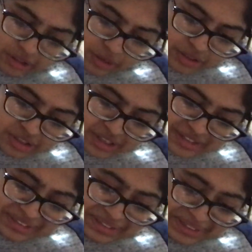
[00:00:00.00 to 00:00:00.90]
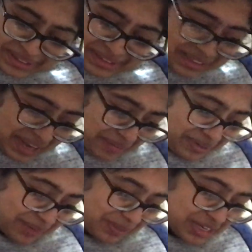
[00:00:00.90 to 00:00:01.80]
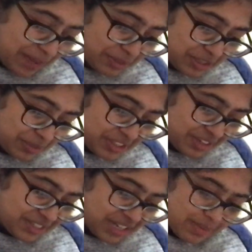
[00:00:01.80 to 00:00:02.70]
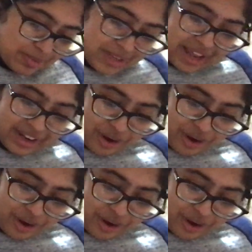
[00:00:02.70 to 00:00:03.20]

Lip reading: Notes? And read up the chapter summaries every time and be like,